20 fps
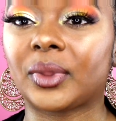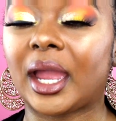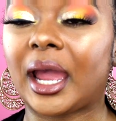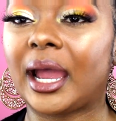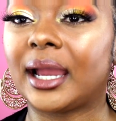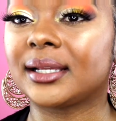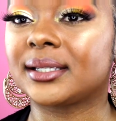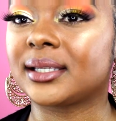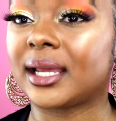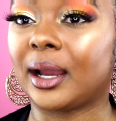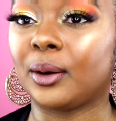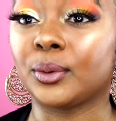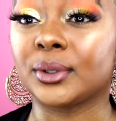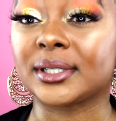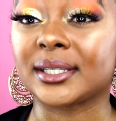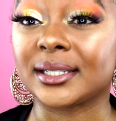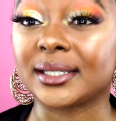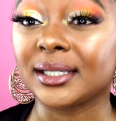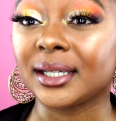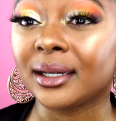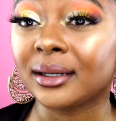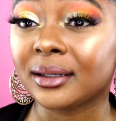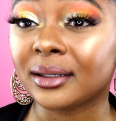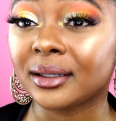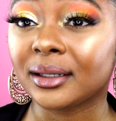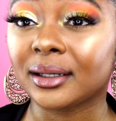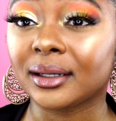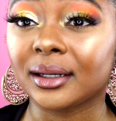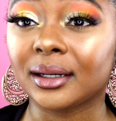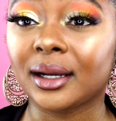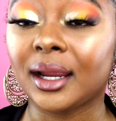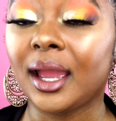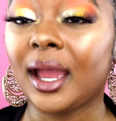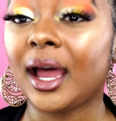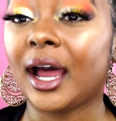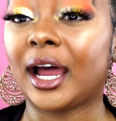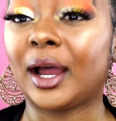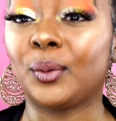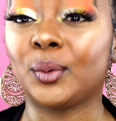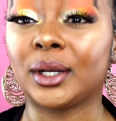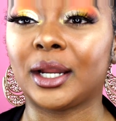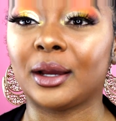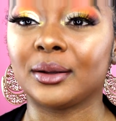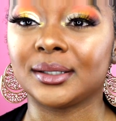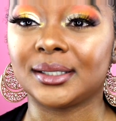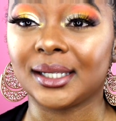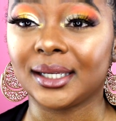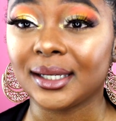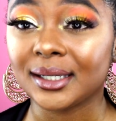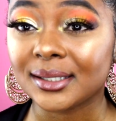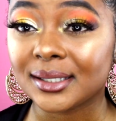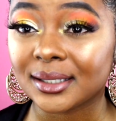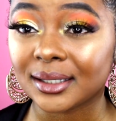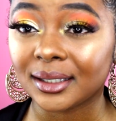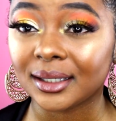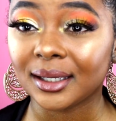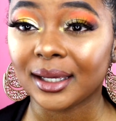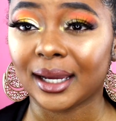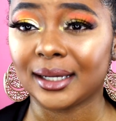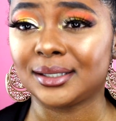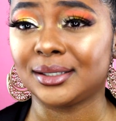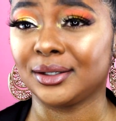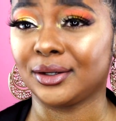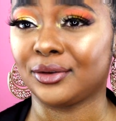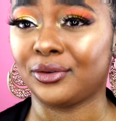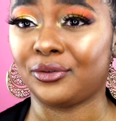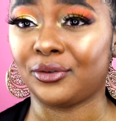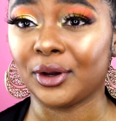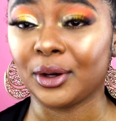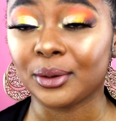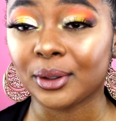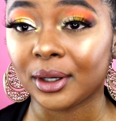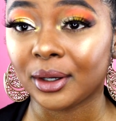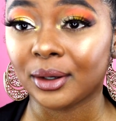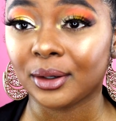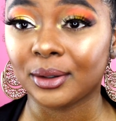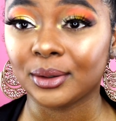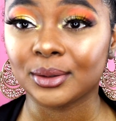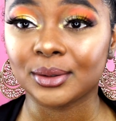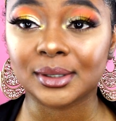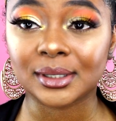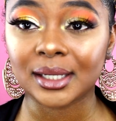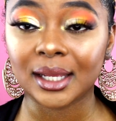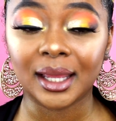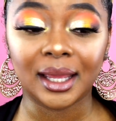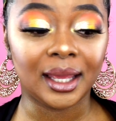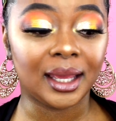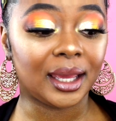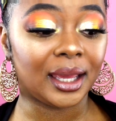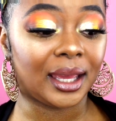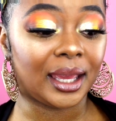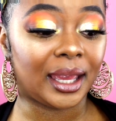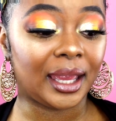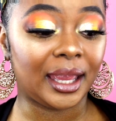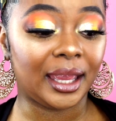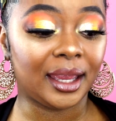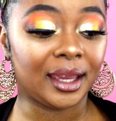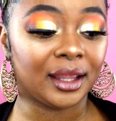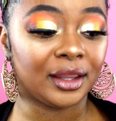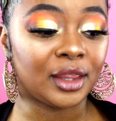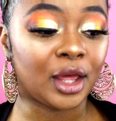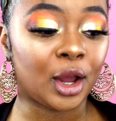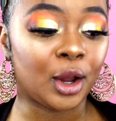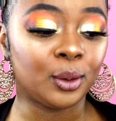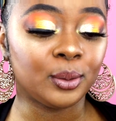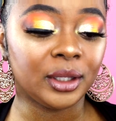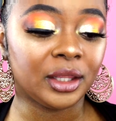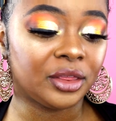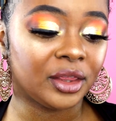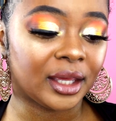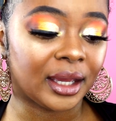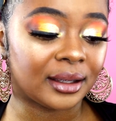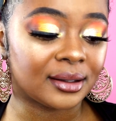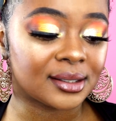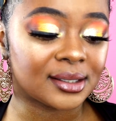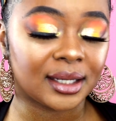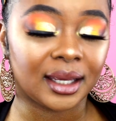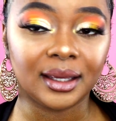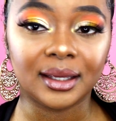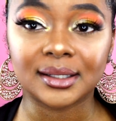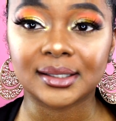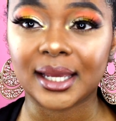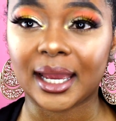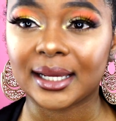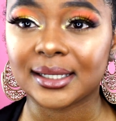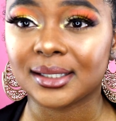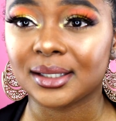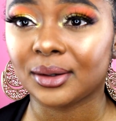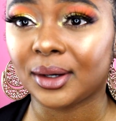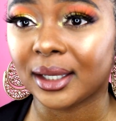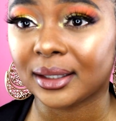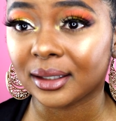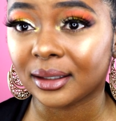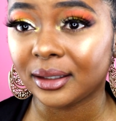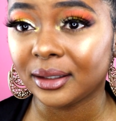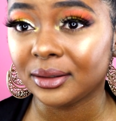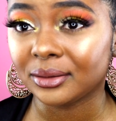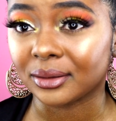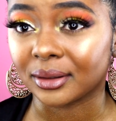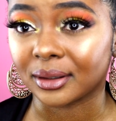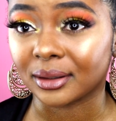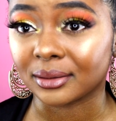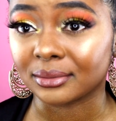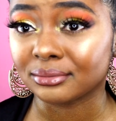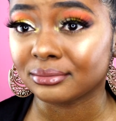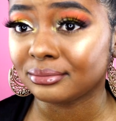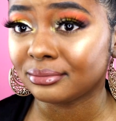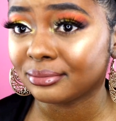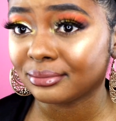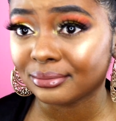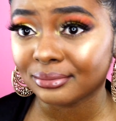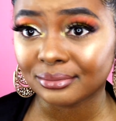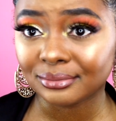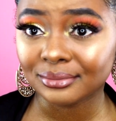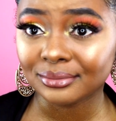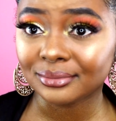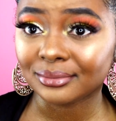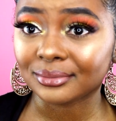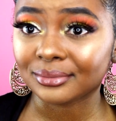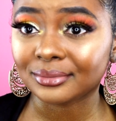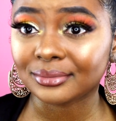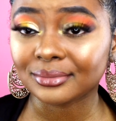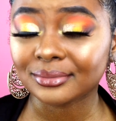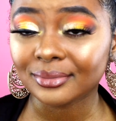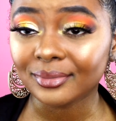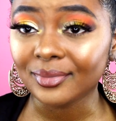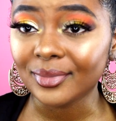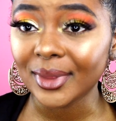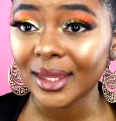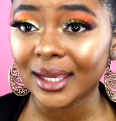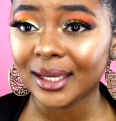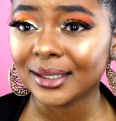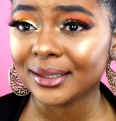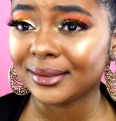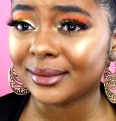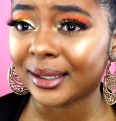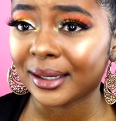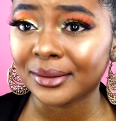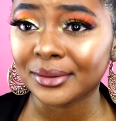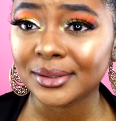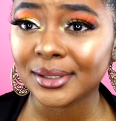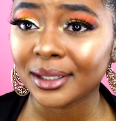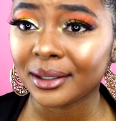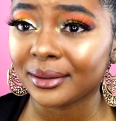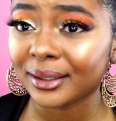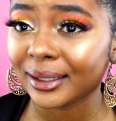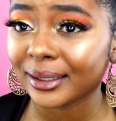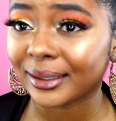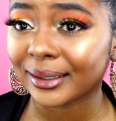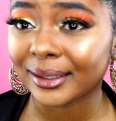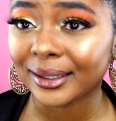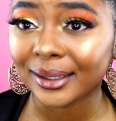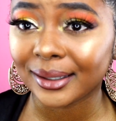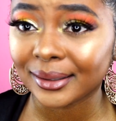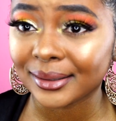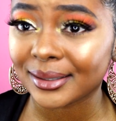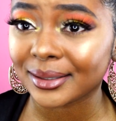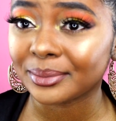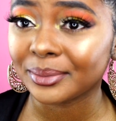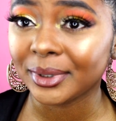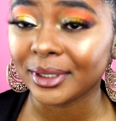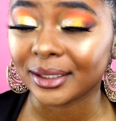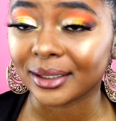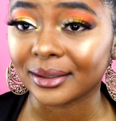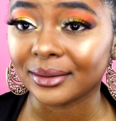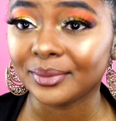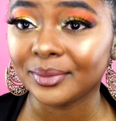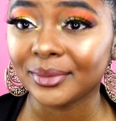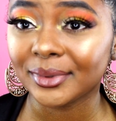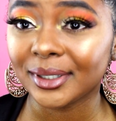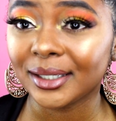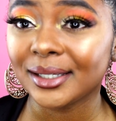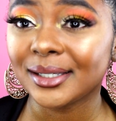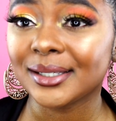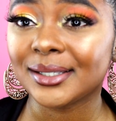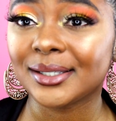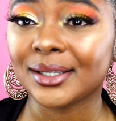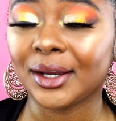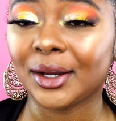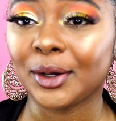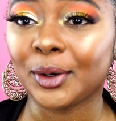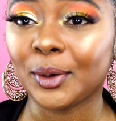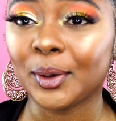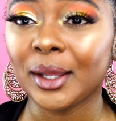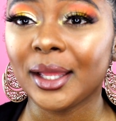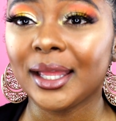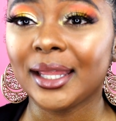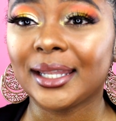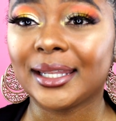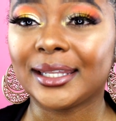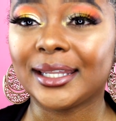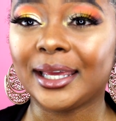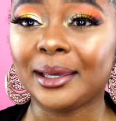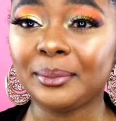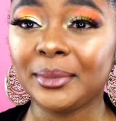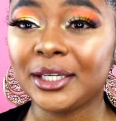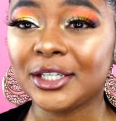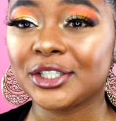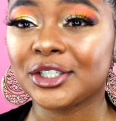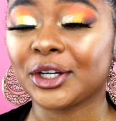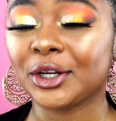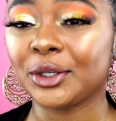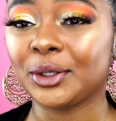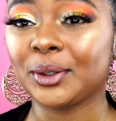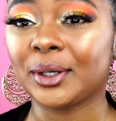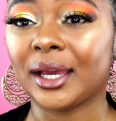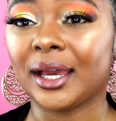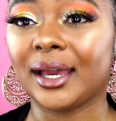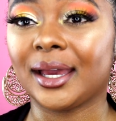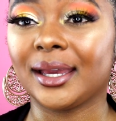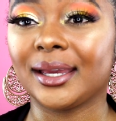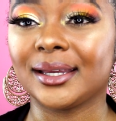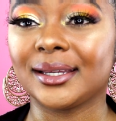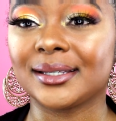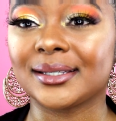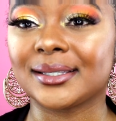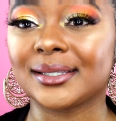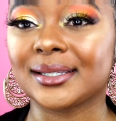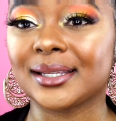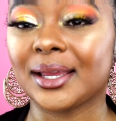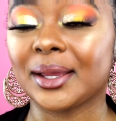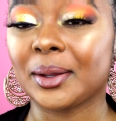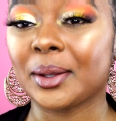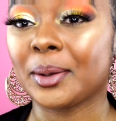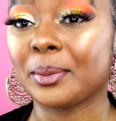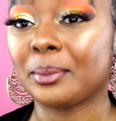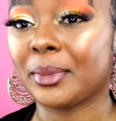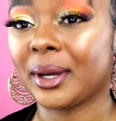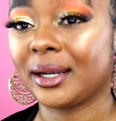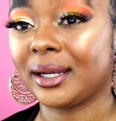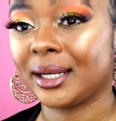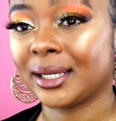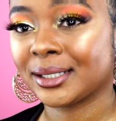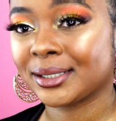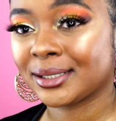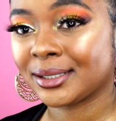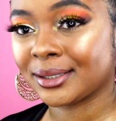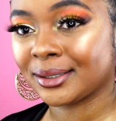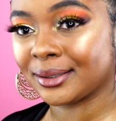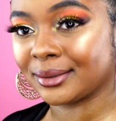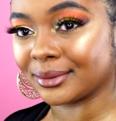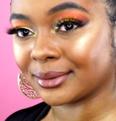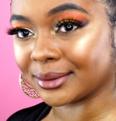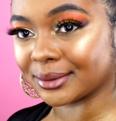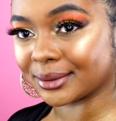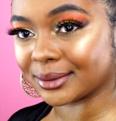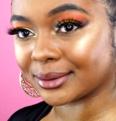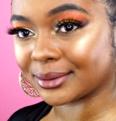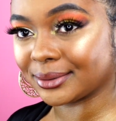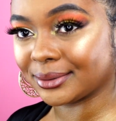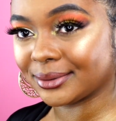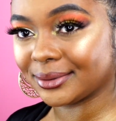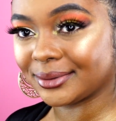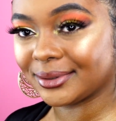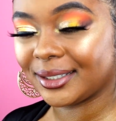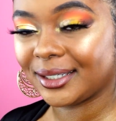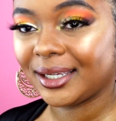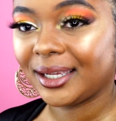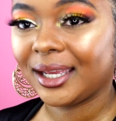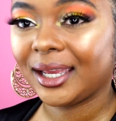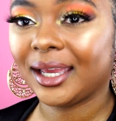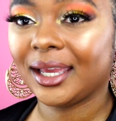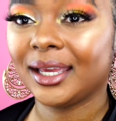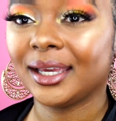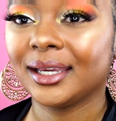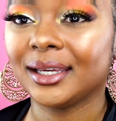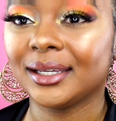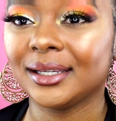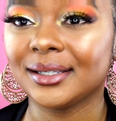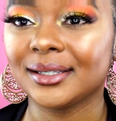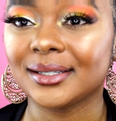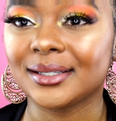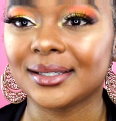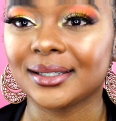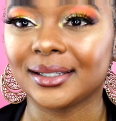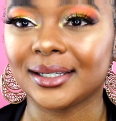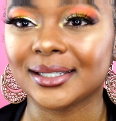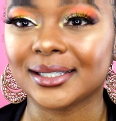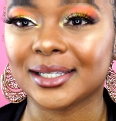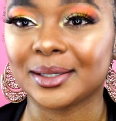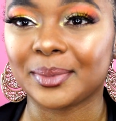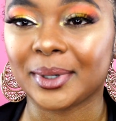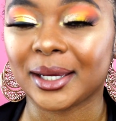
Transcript: I, I went to dinner, I went out dancing, I took photos, and the only thing I'll say is I still the glitter on. That don't sound like a con to me. So let me show you guys my next shoulder and let's get